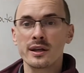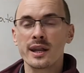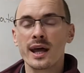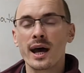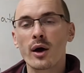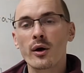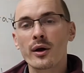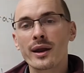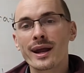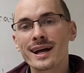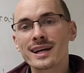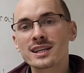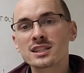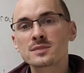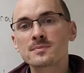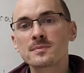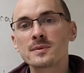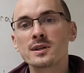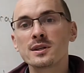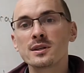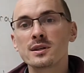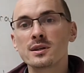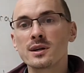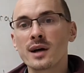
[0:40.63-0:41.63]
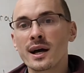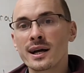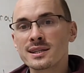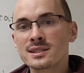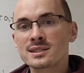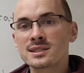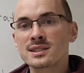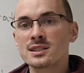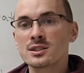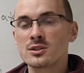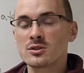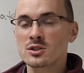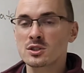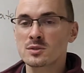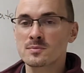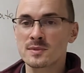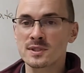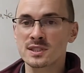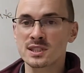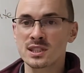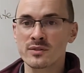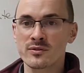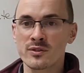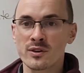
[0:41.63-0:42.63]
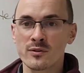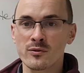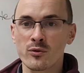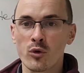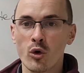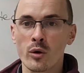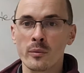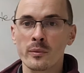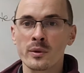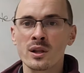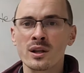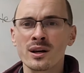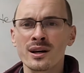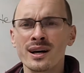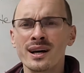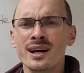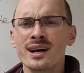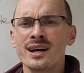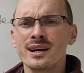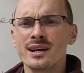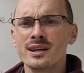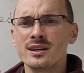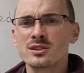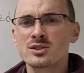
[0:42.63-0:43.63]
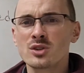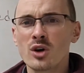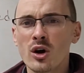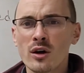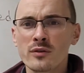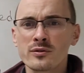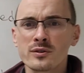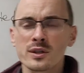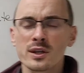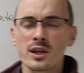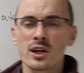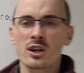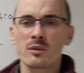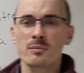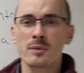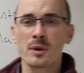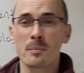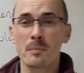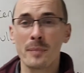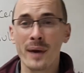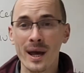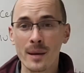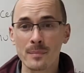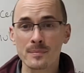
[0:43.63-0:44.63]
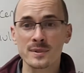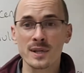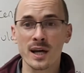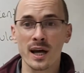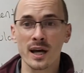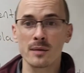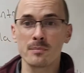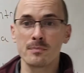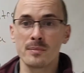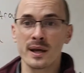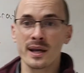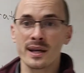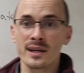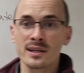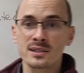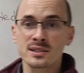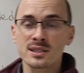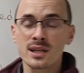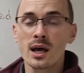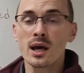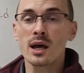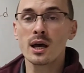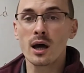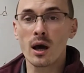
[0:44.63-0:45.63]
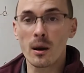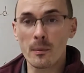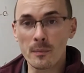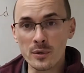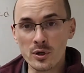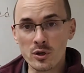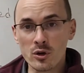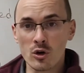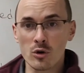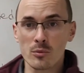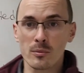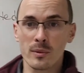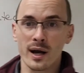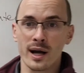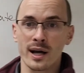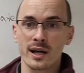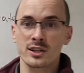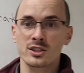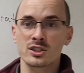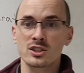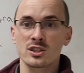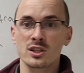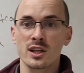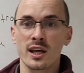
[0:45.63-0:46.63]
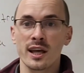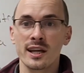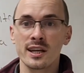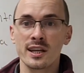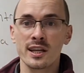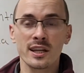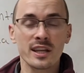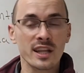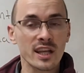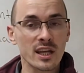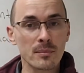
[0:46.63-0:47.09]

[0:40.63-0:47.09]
Now an ICU specific formula is often going to be peptide based, immunomodulated.